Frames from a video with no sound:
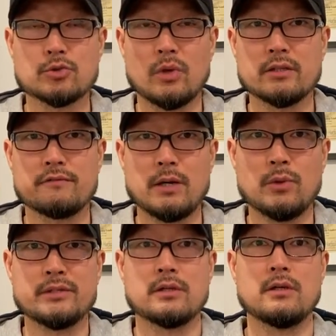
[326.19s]
It's wonderful. I
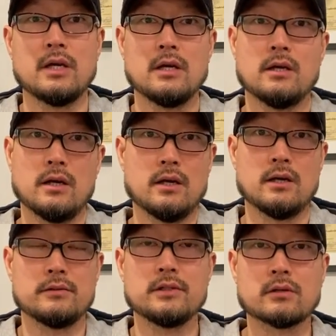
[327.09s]
went there,
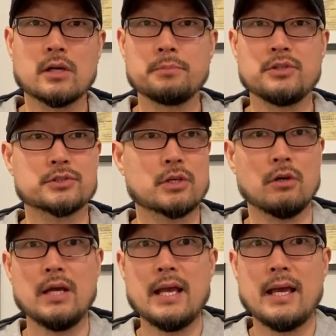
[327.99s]
a couple years
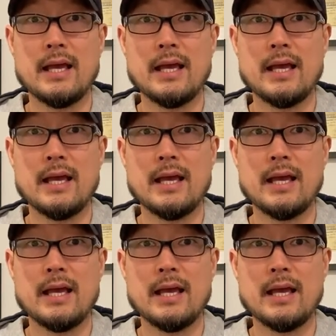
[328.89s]
ago.